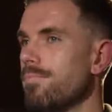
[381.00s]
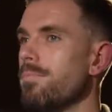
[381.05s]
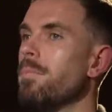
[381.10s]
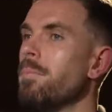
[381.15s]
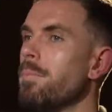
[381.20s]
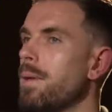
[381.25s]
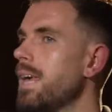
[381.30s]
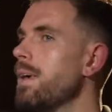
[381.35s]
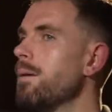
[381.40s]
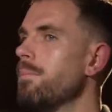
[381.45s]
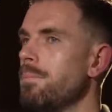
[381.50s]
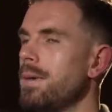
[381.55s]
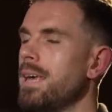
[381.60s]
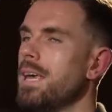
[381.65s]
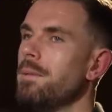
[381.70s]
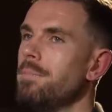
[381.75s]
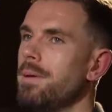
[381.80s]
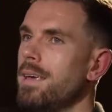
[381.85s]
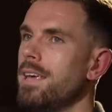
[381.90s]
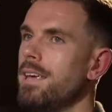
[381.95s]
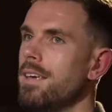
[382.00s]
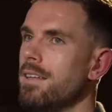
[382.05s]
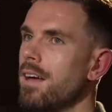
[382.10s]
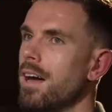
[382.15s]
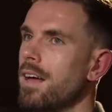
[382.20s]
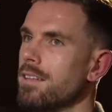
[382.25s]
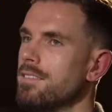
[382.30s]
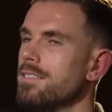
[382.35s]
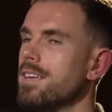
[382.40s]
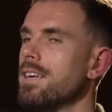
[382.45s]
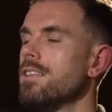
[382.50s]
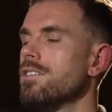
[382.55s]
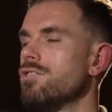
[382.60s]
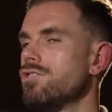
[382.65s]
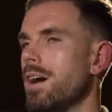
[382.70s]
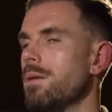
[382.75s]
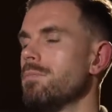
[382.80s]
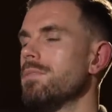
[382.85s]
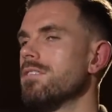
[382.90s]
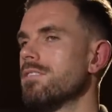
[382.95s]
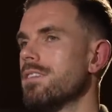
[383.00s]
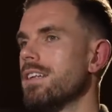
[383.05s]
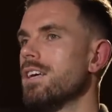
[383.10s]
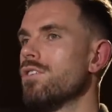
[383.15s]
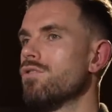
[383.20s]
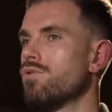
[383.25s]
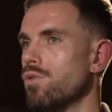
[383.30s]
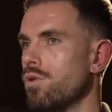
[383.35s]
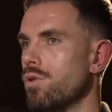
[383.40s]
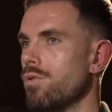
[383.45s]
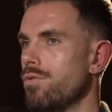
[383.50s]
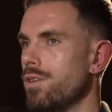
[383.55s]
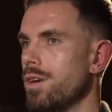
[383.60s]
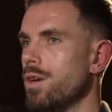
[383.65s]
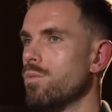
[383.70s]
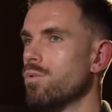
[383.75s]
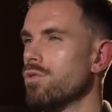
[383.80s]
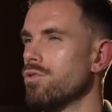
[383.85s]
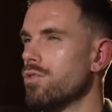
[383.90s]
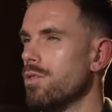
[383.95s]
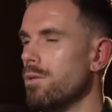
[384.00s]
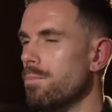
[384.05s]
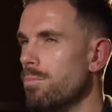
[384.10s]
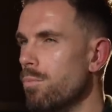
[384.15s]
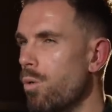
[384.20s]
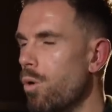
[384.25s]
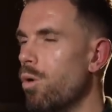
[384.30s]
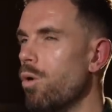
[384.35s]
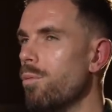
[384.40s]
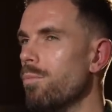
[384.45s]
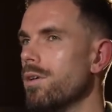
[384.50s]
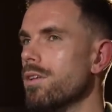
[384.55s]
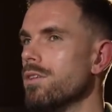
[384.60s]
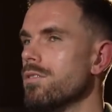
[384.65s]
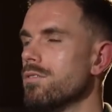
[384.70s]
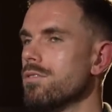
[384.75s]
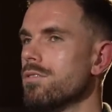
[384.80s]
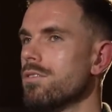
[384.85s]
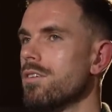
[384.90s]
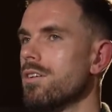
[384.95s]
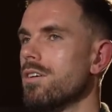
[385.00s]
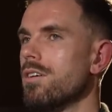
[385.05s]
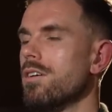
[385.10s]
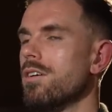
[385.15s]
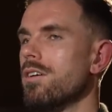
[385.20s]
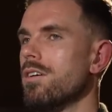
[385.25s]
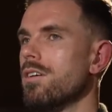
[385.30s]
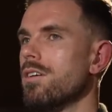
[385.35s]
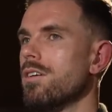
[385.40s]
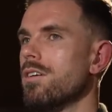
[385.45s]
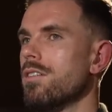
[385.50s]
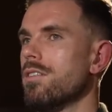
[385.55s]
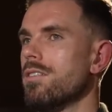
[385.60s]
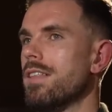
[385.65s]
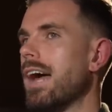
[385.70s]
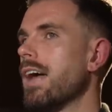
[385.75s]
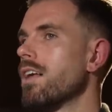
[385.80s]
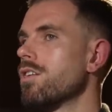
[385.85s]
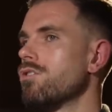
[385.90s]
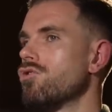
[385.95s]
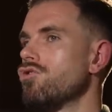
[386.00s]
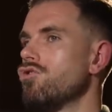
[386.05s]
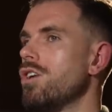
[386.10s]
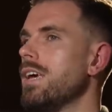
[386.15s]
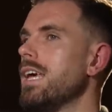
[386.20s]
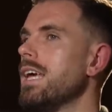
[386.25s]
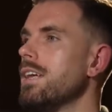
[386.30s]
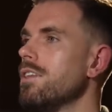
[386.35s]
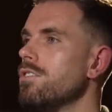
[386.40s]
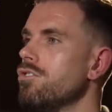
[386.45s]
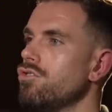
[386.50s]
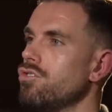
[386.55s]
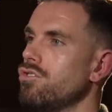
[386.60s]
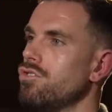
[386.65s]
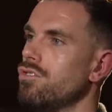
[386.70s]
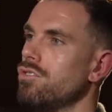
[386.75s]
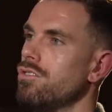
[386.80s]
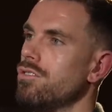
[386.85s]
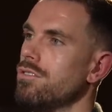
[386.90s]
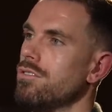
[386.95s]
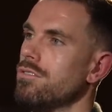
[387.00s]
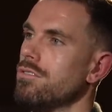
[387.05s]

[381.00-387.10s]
may, maybe I'd say the Champions League trophy was the moment that changed